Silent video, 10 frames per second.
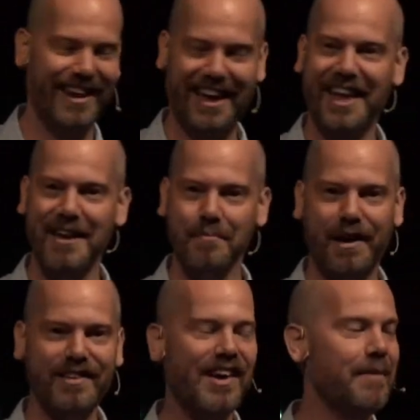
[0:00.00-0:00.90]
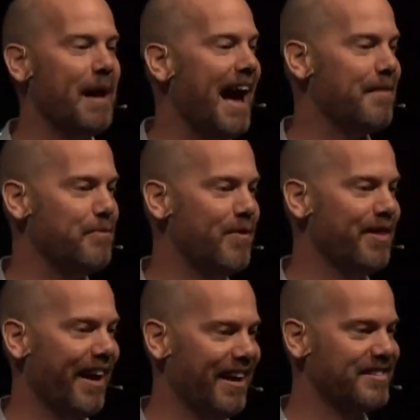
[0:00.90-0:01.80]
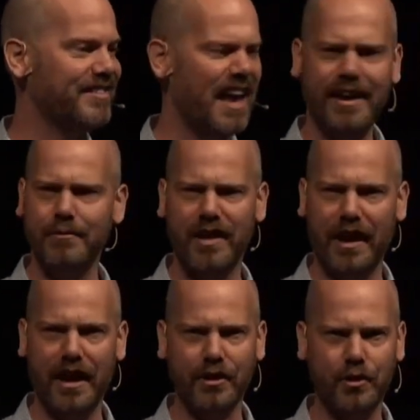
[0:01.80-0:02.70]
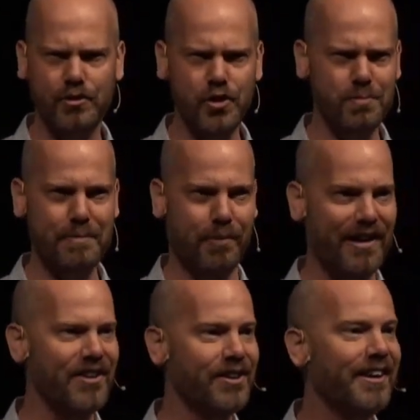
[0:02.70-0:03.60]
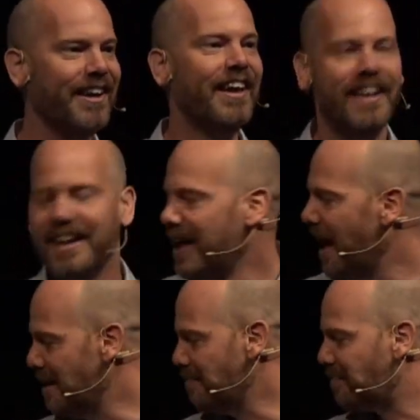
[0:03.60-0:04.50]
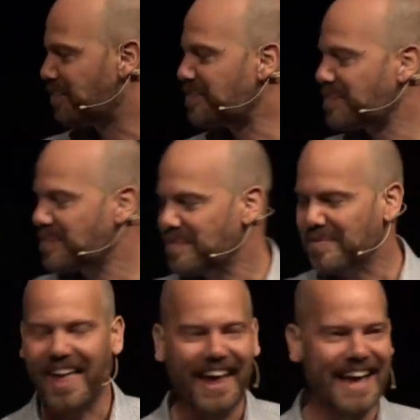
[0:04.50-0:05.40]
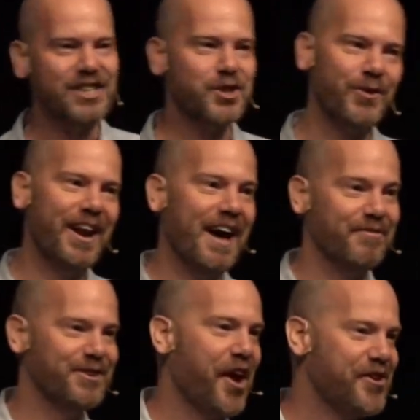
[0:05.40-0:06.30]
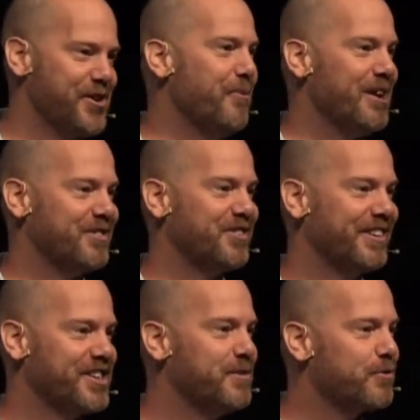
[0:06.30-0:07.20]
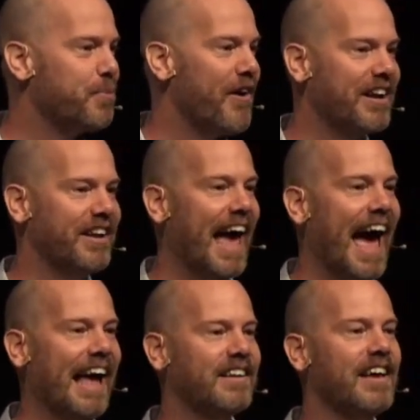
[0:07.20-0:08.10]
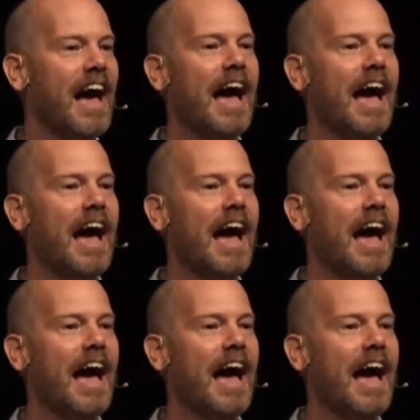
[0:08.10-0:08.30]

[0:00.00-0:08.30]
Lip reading: like, by the time it happened with our second, it was like, could you be pregnant? And sure enough, she was. She was pregnant. And